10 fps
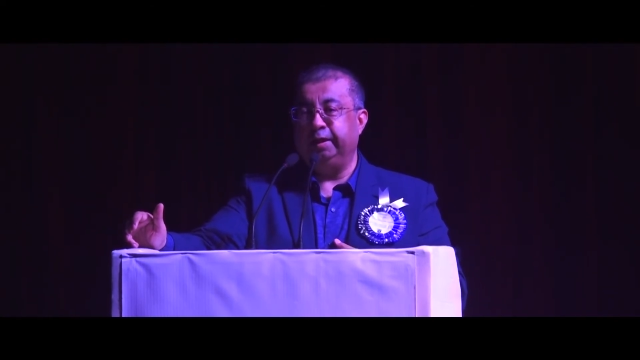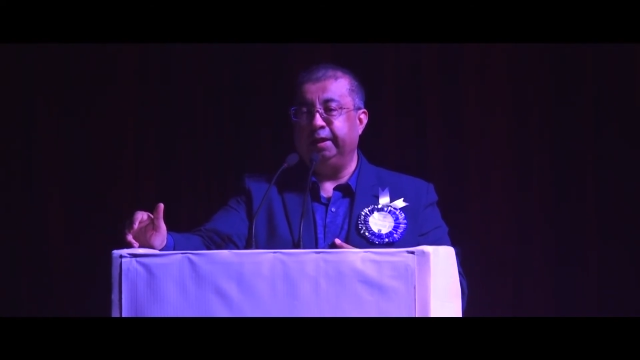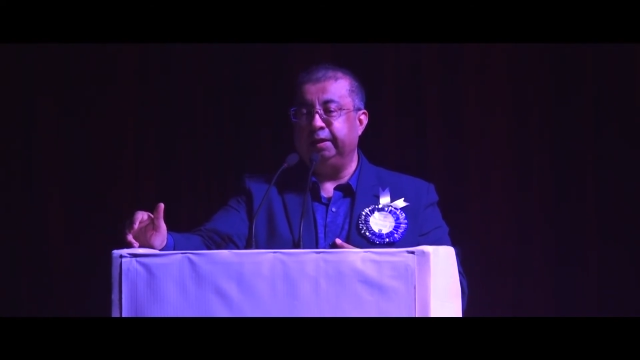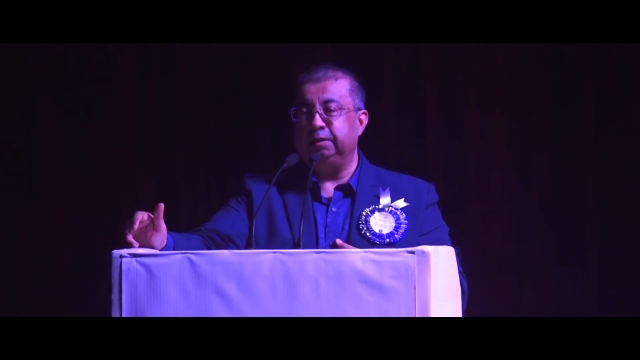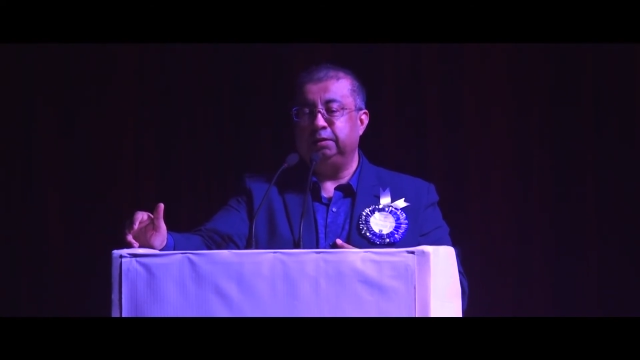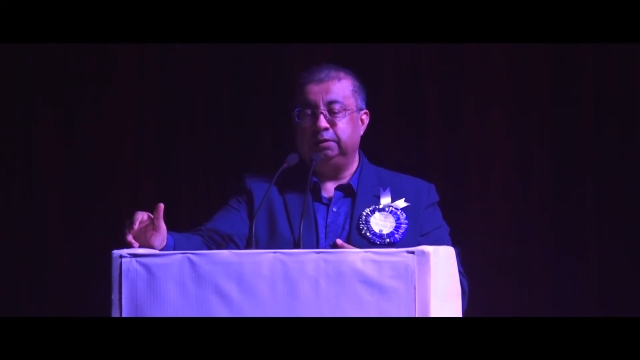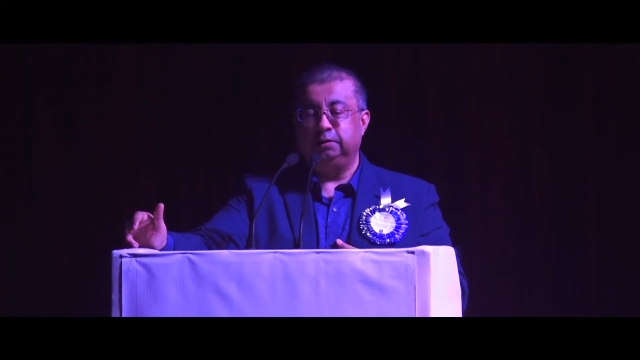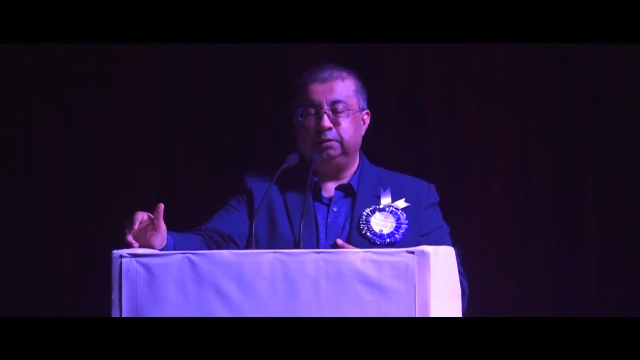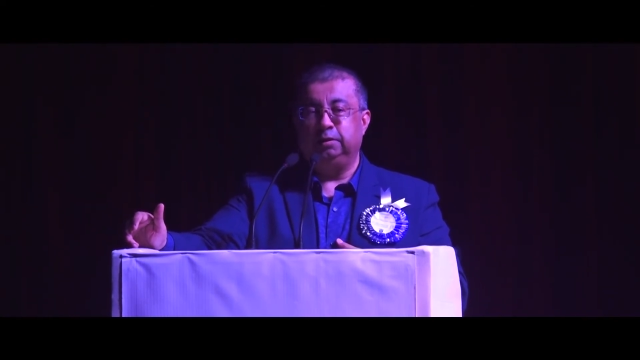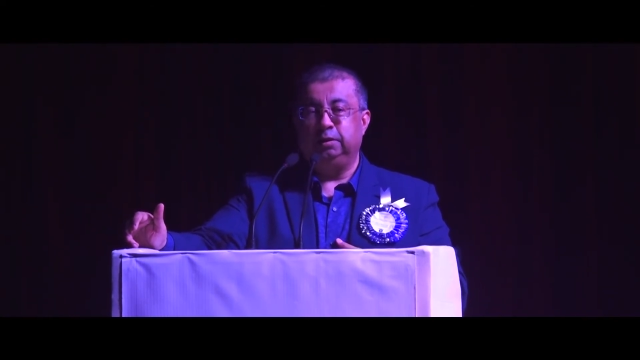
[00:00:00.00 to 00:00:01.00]
And
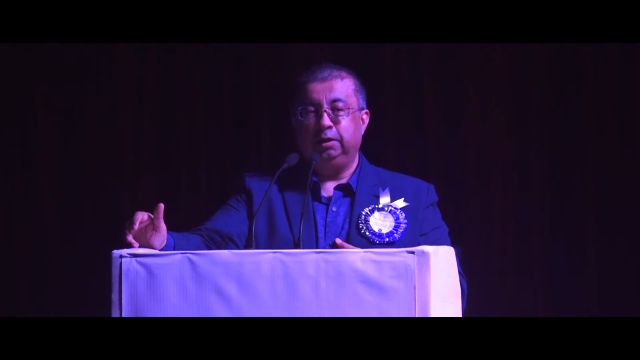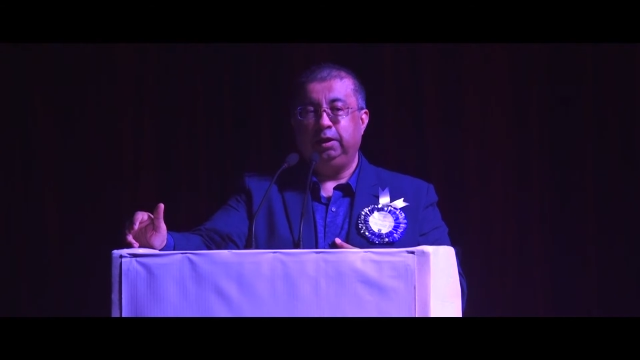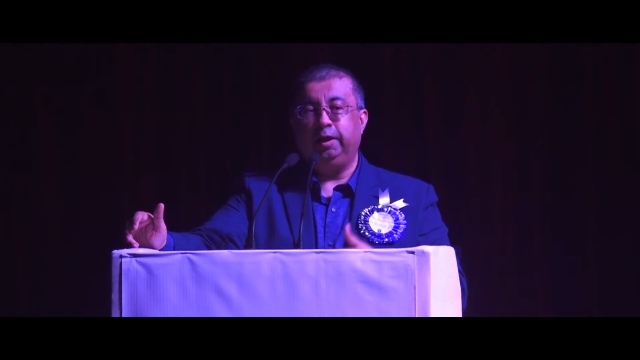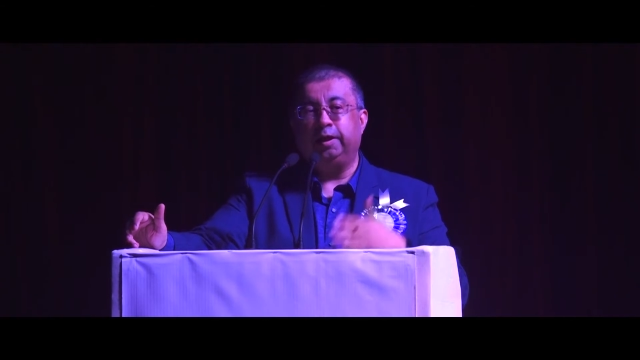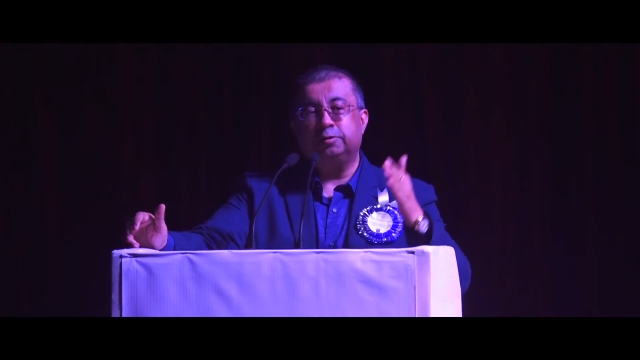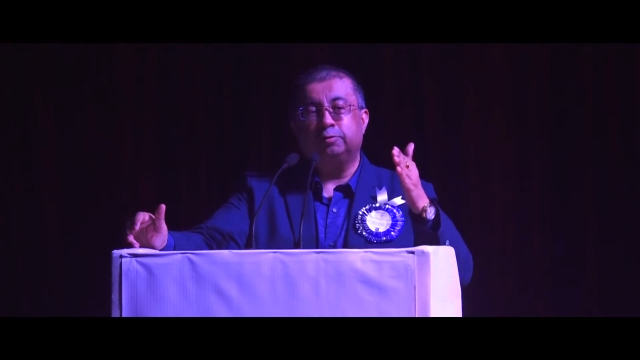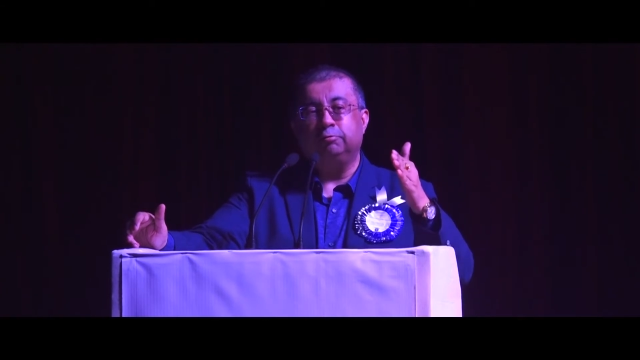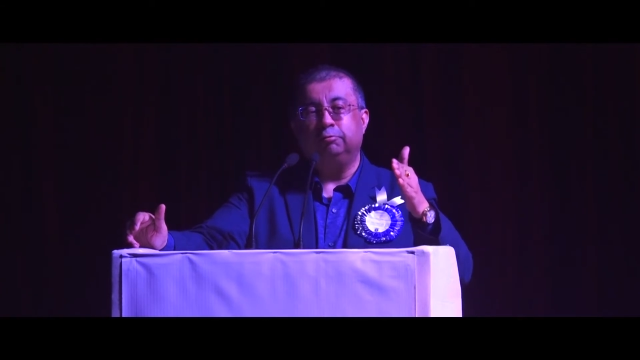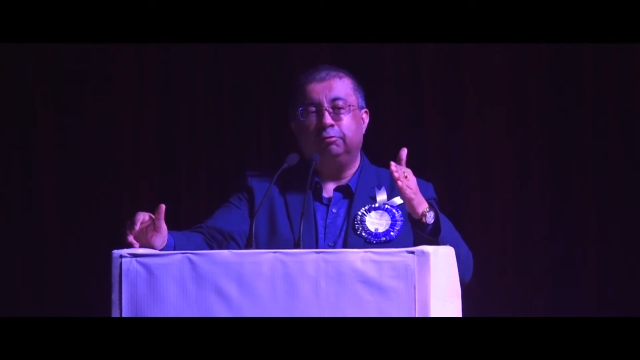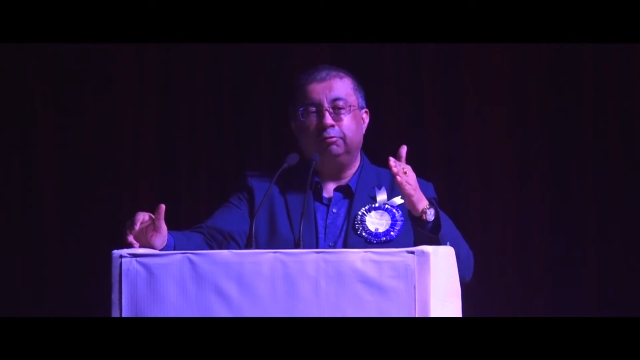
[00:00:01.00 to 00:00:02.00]
it has to
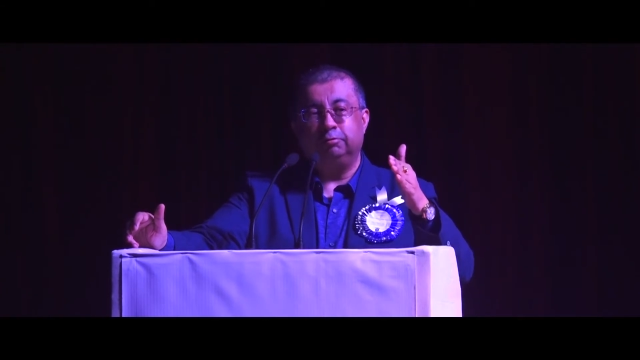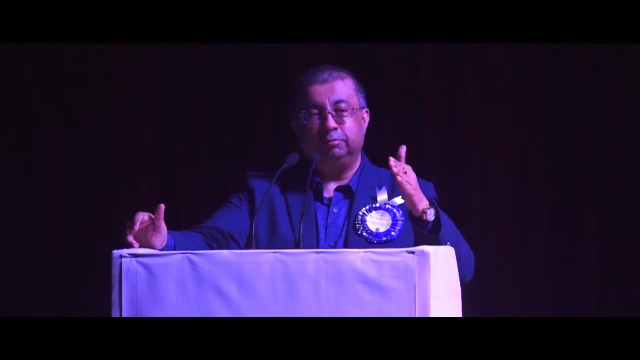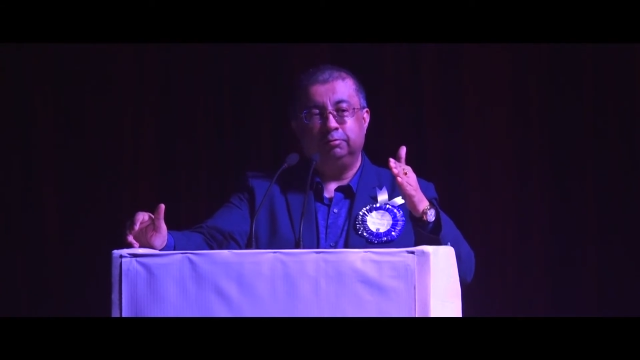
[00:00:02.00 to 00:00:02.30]
go